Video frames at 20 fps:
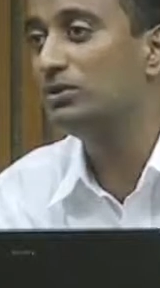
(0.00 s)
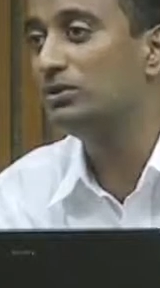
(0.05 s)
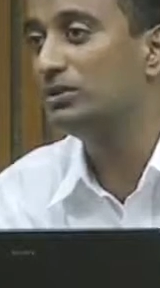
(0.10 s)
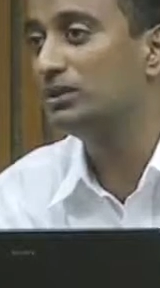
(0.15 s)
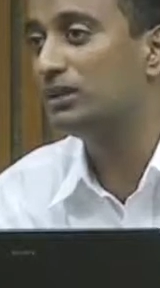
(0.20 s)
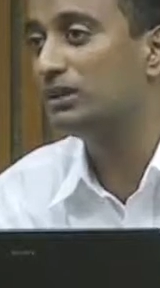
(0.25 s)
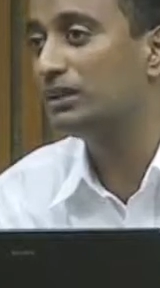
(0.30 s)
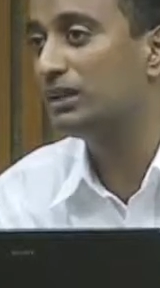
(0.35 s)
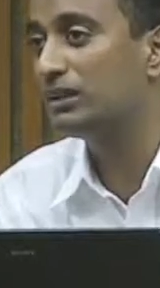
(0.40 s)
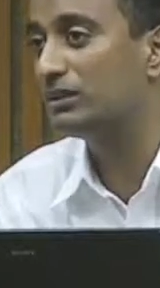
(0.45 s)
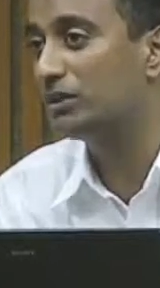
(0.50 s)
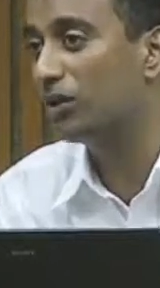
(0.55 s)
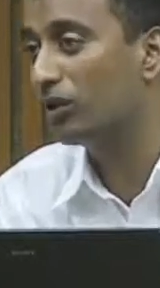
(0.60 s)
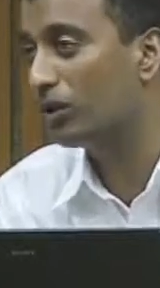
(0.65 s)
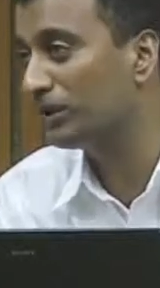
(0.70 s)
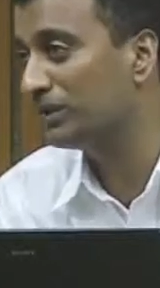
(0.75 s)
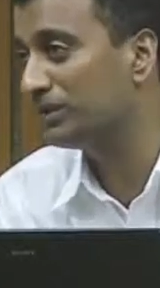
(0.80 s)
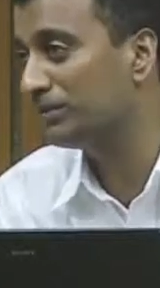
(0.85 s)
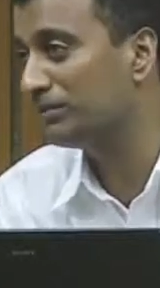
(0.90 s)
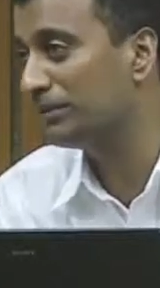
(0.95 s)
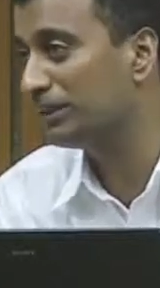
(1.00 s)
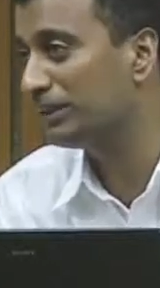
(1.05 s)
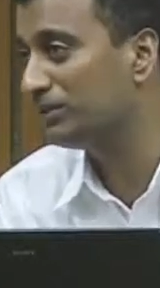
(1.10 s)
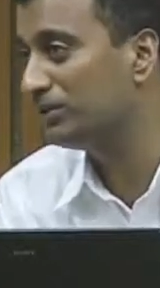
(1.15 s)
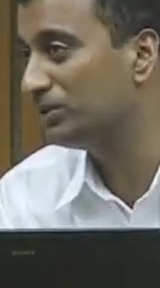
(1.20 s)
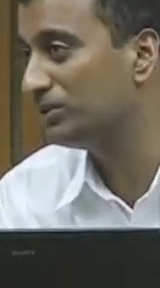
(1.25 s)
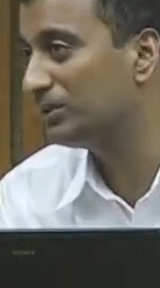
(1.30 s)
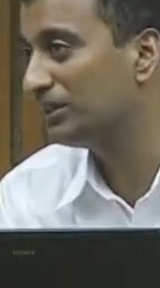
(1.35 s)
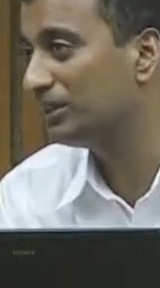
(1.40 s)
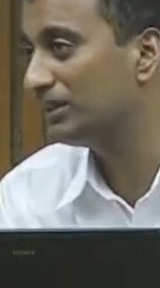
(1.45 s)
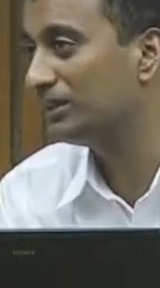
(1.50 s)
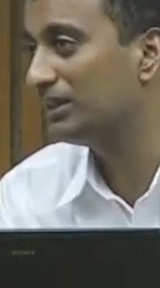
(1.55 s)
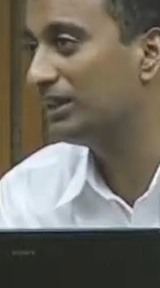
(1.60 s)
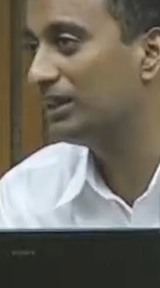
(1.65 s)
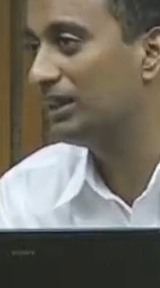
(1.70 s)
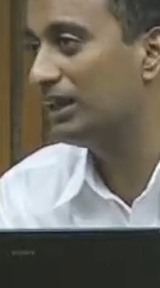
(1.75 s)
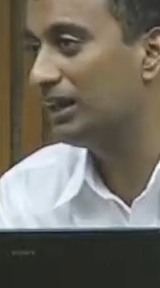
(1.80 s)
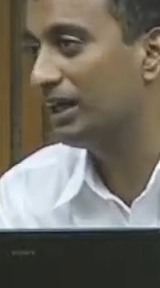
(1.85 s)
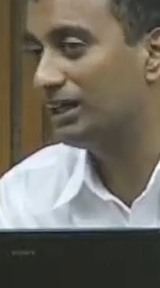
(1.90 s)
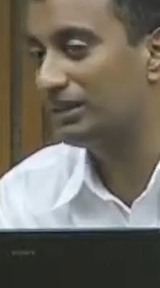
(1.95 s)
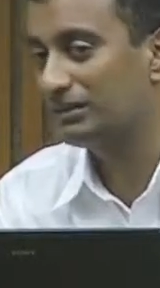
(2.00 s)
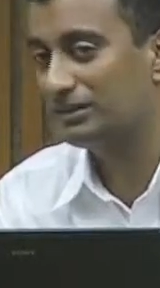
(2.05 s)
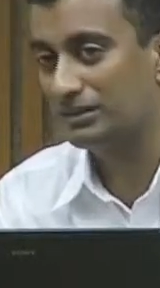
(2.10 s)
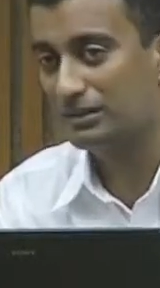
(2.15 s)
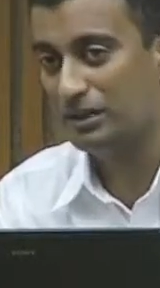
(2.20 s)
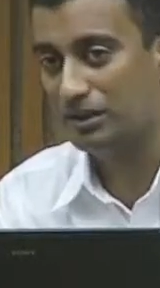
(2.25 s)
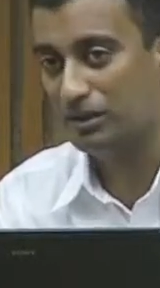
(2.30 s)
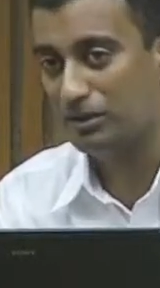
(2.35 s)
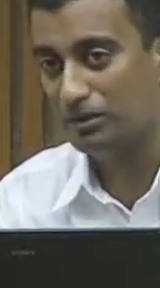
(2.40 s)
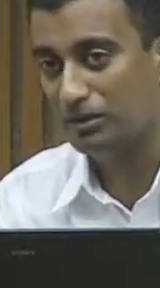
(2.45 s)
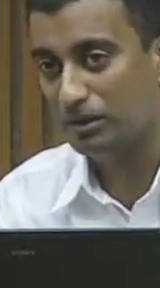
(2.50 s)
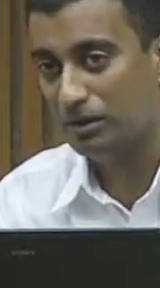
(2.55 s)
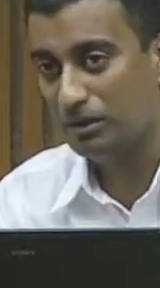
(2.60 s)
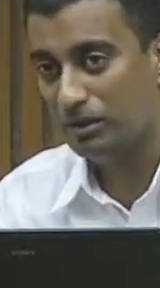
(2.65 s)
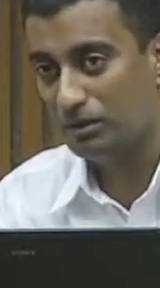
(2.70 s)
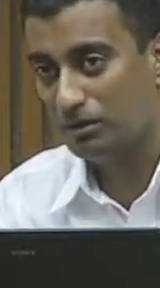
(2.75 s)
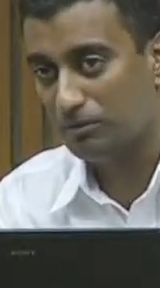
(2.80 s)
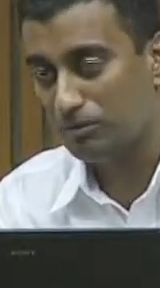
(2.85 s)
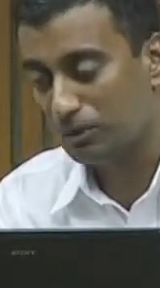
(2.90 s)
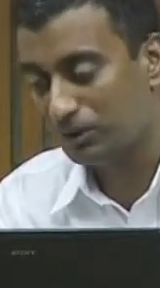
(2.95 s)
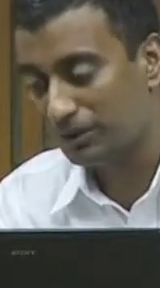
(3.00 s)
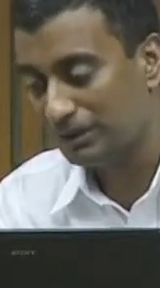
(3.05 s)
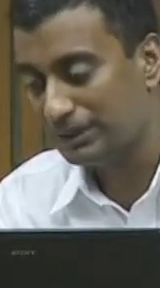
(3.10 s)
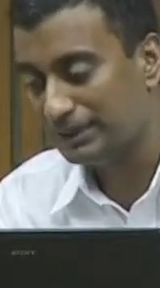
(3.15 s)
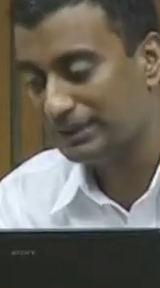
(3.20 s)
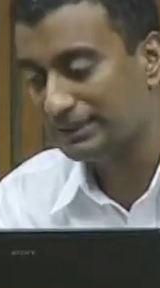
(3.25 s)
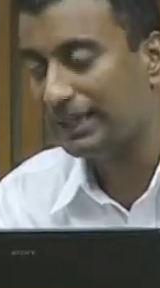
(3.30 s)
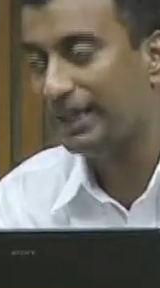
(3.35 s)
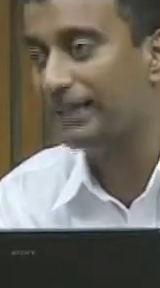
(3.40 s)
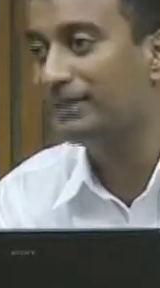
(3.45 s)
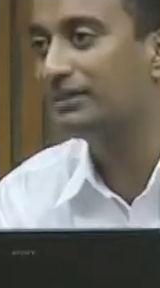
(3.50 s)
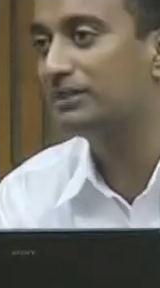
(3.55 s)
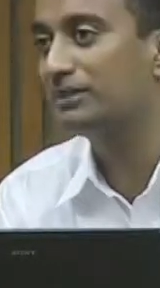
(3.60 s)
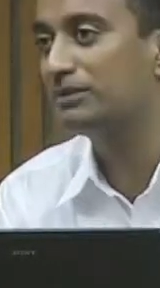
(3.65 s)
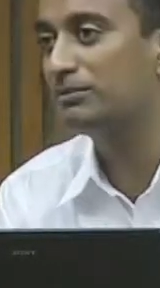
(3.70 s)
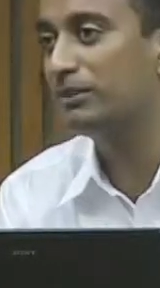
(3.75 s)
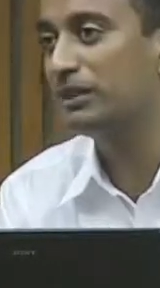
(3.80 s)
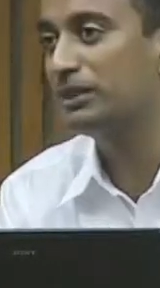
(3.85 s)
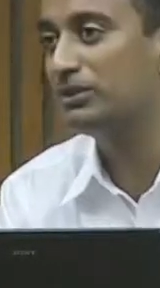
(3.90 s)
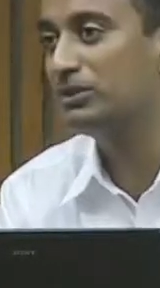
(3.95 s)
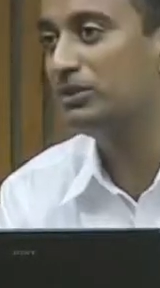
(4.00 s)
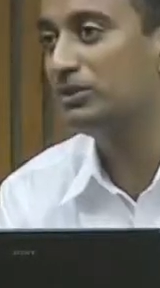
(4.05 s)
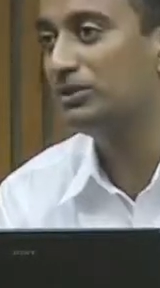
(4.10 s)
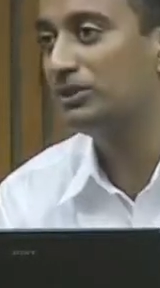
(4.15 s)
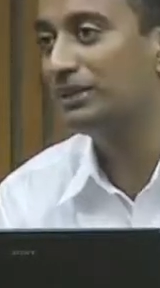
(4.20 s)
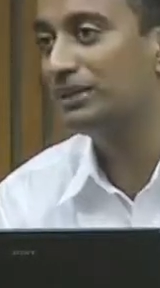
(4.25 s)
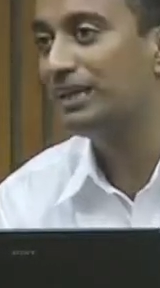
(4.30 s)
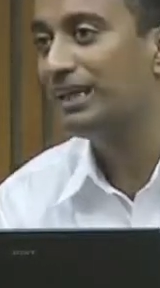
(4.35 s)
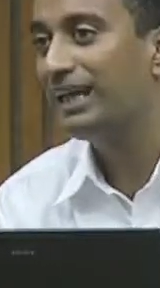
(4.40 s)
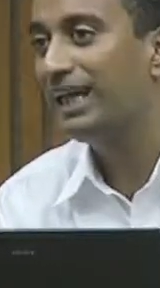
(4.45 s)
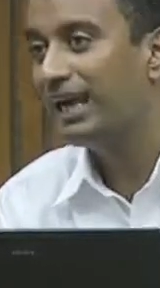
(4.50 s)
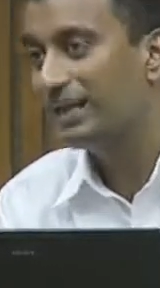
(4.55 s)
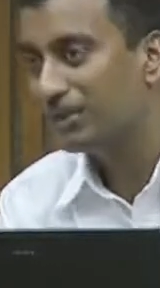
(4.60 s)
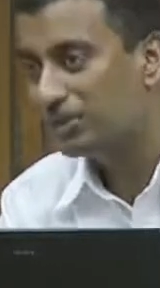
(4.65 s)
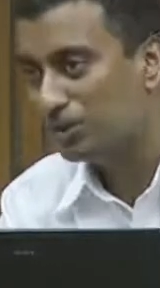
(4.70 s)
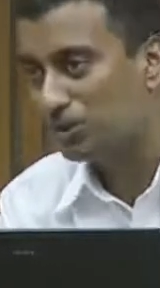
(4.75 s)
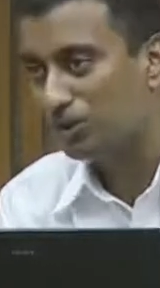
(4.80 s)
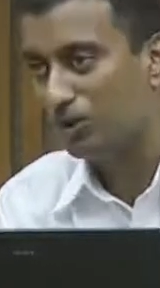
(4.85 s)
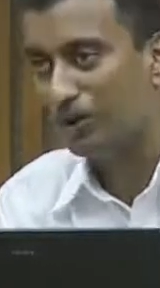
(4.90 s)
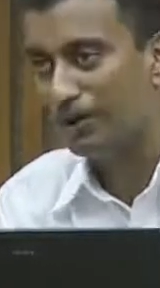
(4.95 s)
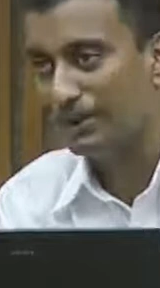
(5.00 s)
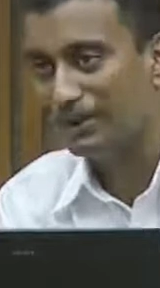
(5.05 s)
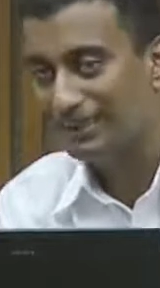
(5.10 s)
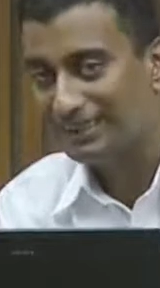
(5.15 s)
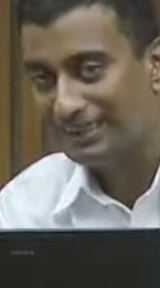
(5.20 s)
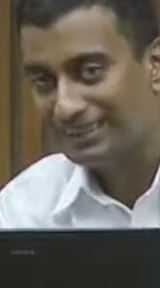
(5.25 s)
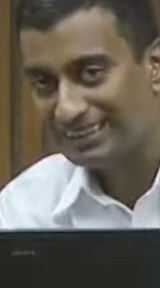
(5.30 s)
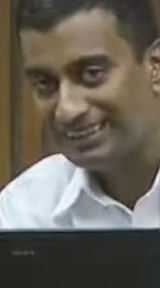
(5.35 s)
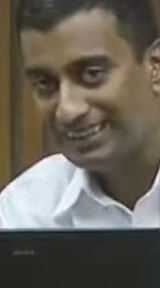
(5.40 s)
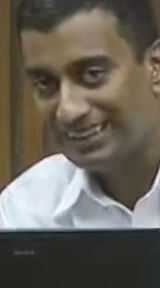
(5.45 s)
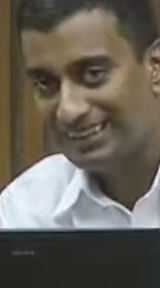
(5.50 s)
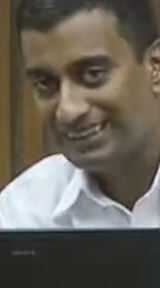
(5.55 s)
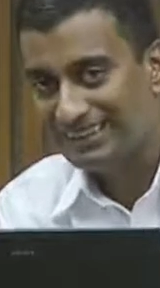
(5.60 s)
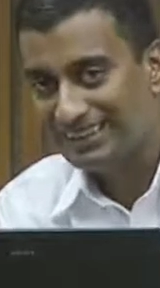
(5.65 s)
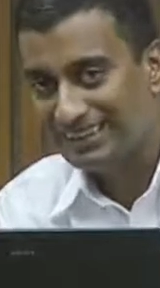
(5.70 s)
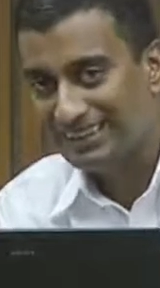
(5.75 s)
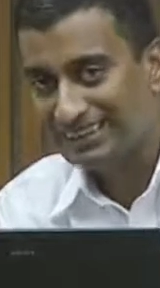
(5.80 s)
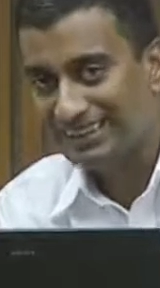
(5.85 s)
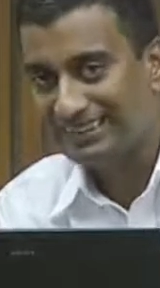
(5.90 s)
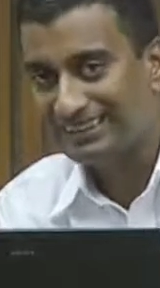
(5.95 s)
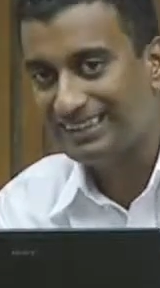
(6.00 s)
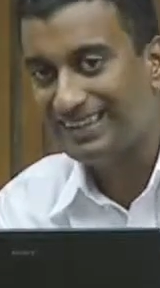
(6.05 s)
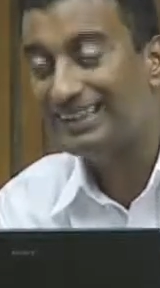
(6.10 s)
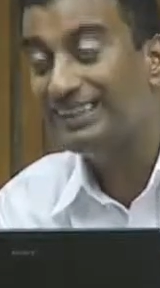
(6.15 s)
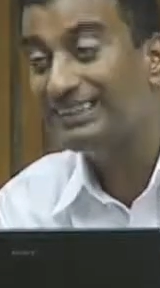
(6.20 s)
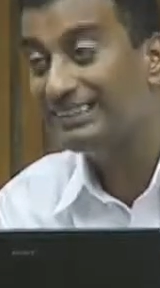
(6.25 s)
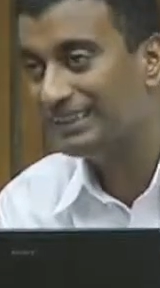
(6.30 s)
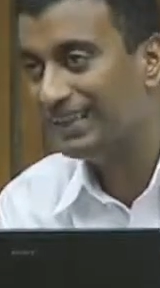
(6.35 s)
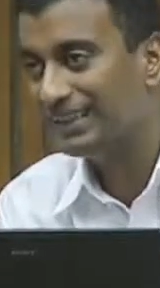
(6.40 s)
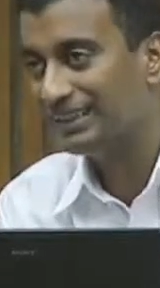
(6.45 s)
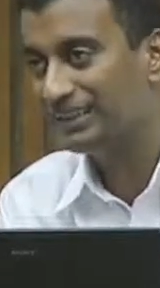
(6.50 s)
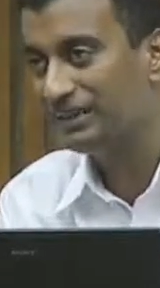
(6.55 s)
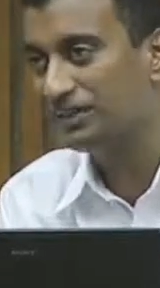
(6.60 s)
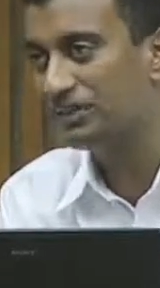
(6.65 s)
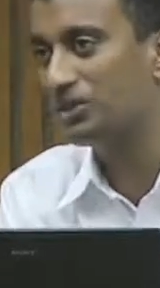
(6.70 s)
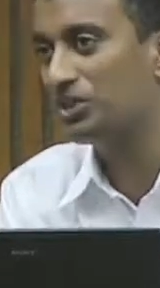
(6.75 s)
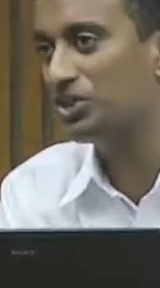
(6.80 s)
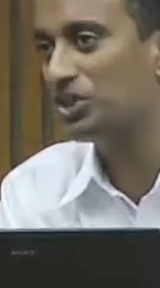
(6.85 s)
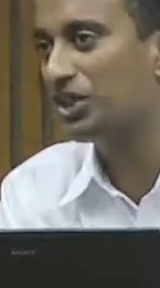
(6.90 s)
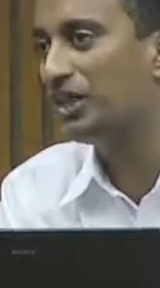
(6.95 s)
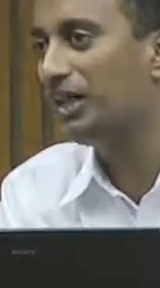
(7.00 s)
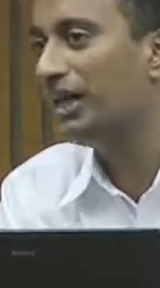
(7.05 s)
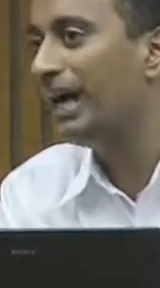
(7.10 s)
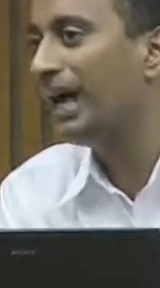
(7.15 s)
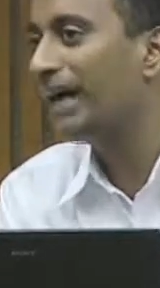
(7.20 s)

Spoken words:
use it, as lawyers might use it, as political scientists might use it, and so on. And there is that literature.